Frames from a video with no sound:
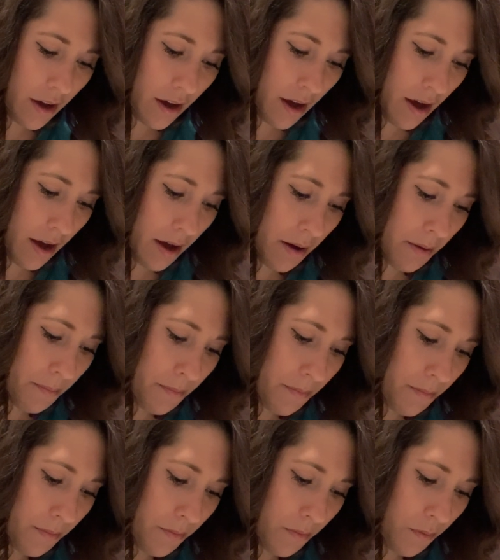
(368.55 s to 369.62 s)

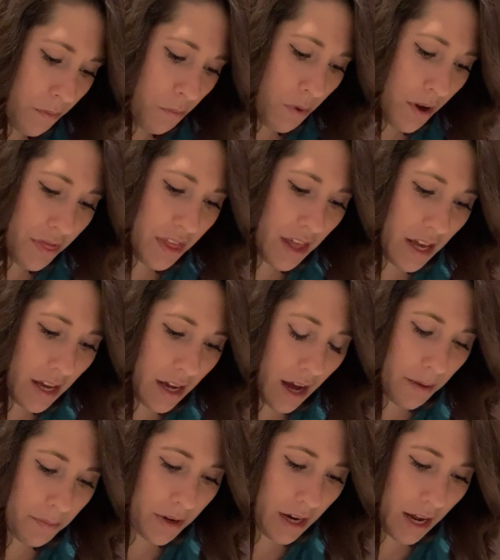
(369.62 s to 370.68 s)
one thing
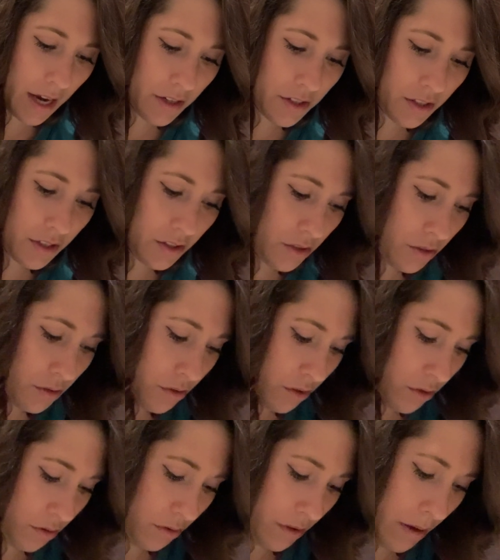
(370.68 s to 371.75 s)
I'm going to actually do
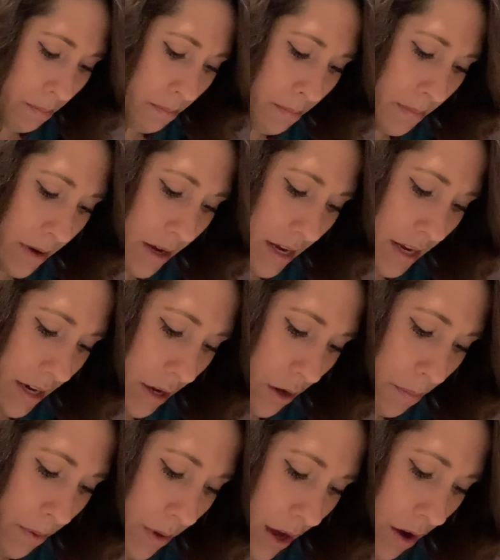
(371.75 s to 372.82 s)
too that might
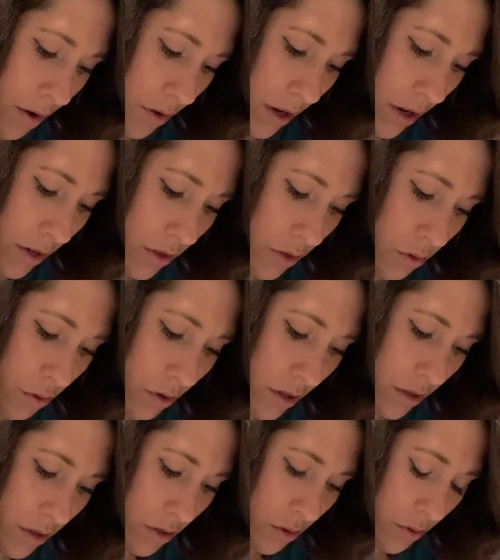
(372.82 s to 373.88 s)
help you out, and you
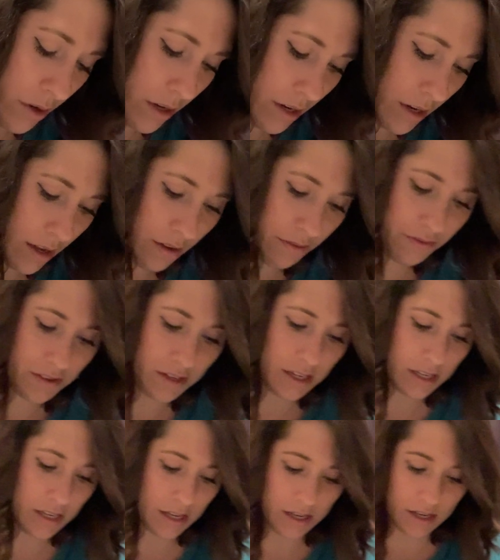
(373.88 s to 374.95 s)
can do it if
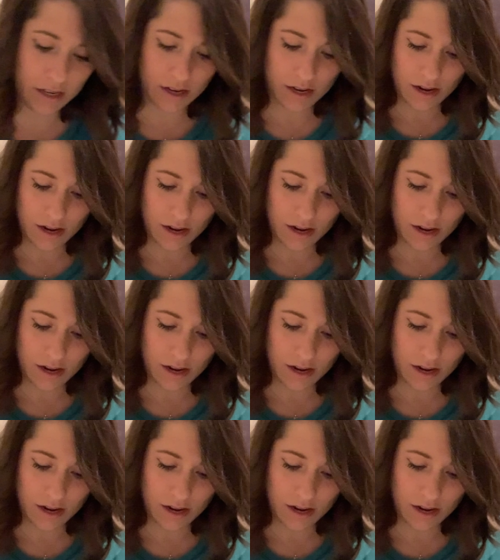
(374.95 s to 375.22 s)
needed.